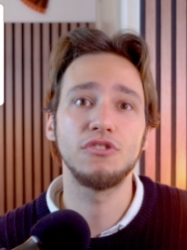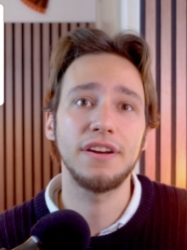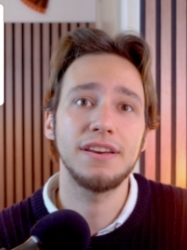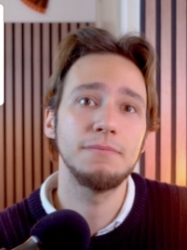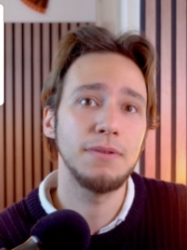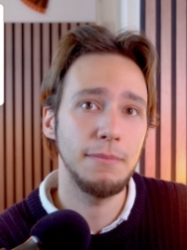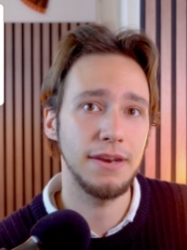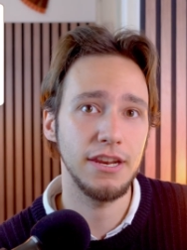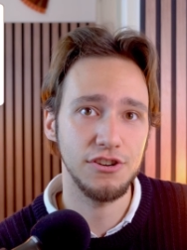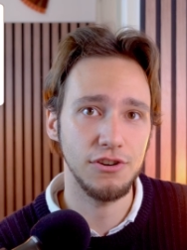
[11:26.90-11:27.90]
direct
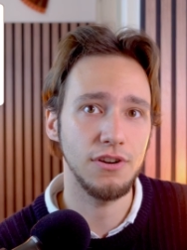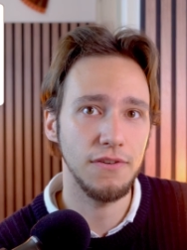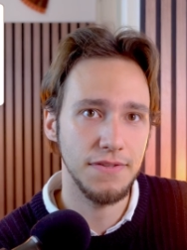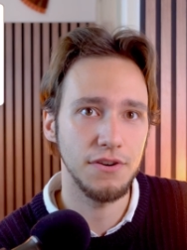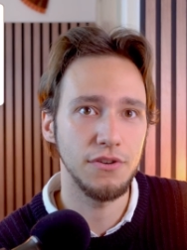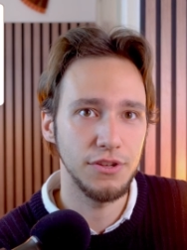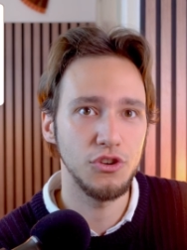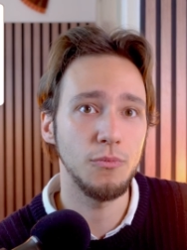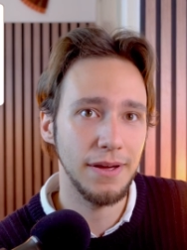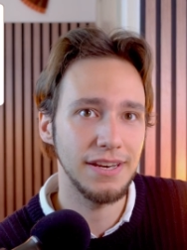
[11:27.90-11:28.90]
implementation of their
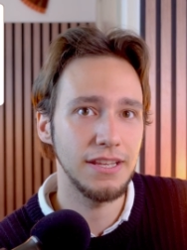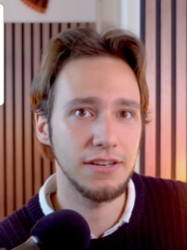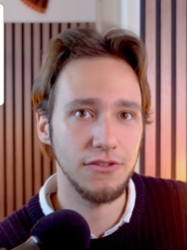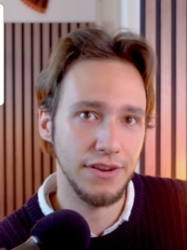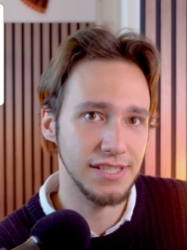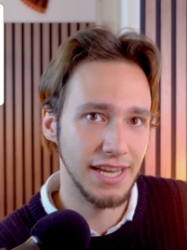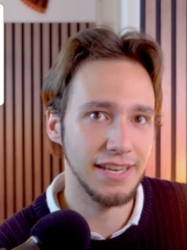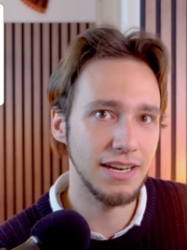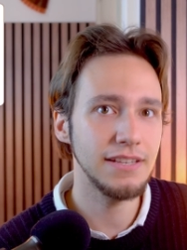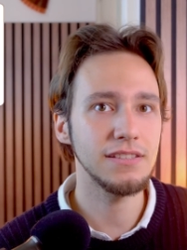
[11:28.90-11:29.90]
human interface
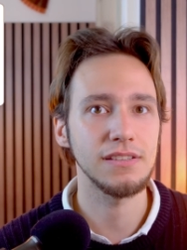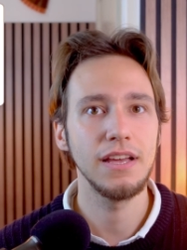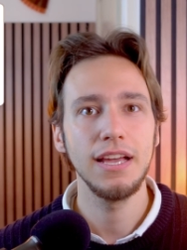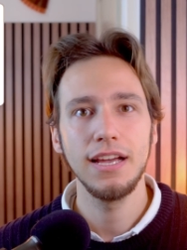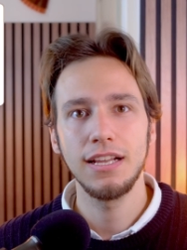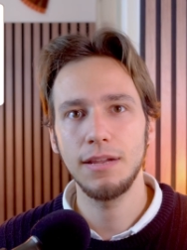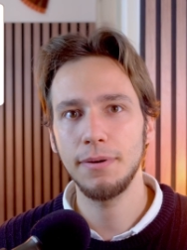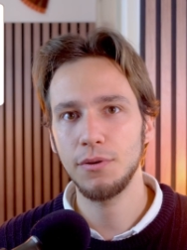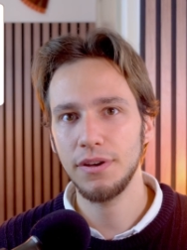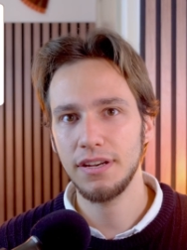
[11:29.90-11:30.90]
guidelines.
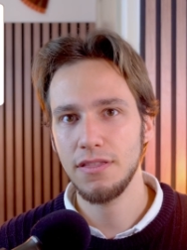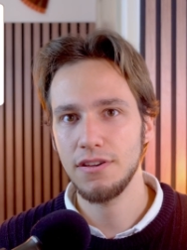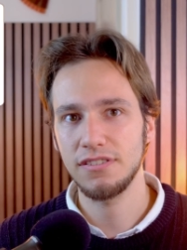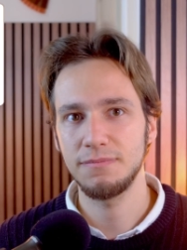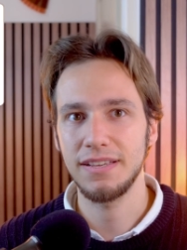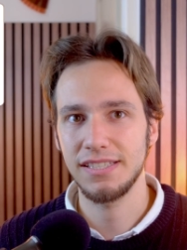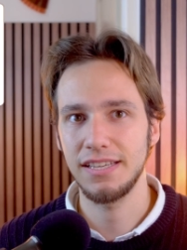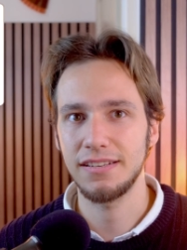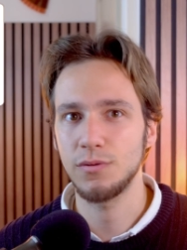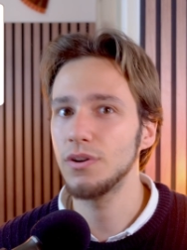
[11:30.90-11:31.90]
Libadwaita thus makes
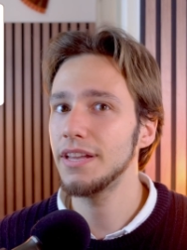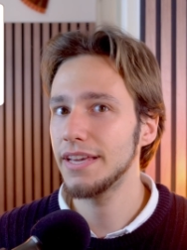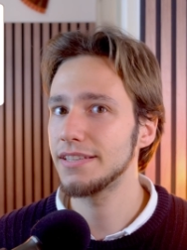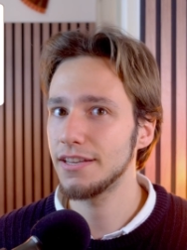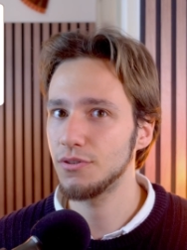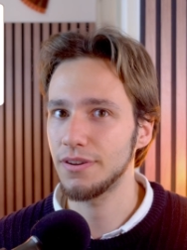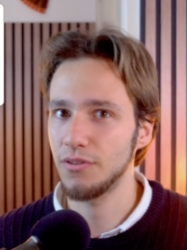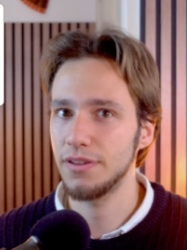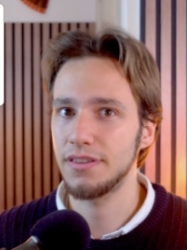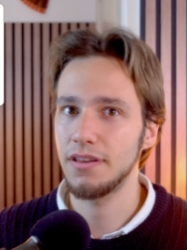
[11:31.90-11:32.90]
it really easy to
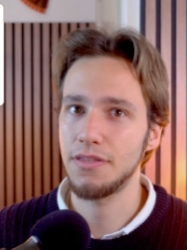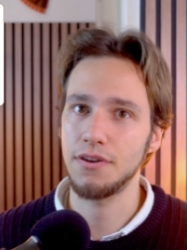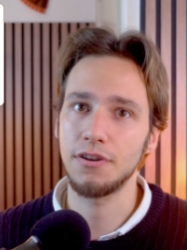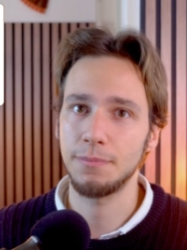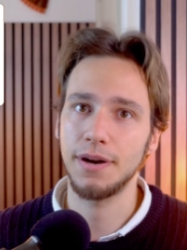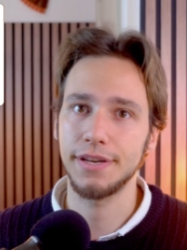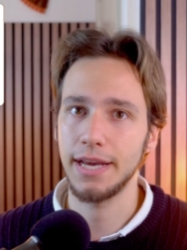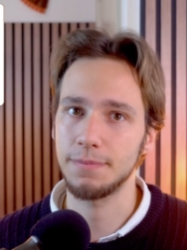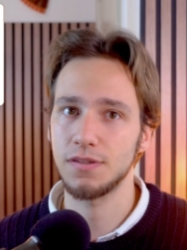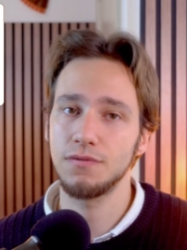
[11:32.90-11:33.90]
create third-party
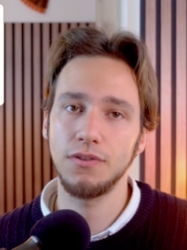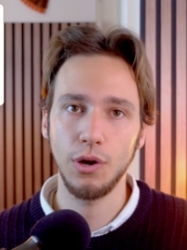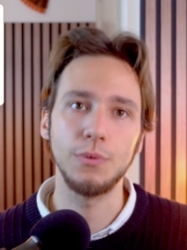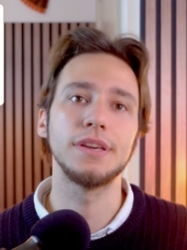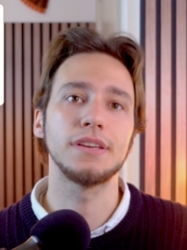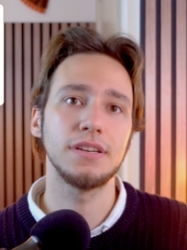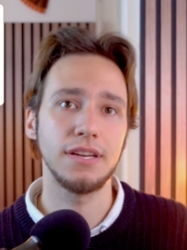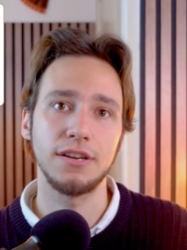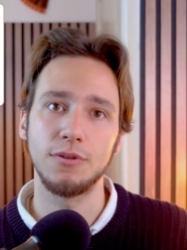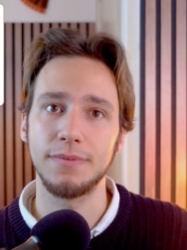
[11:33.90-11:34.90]
apps following
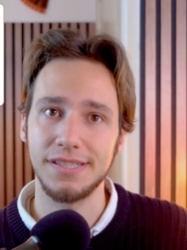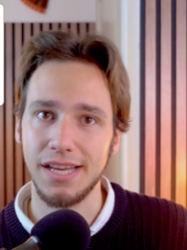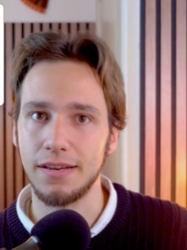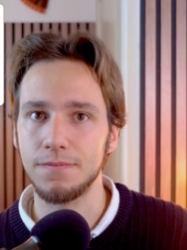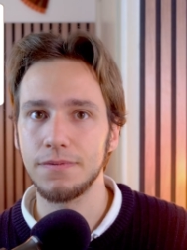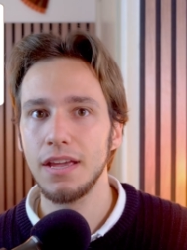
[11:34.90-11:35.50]
the GNOME design.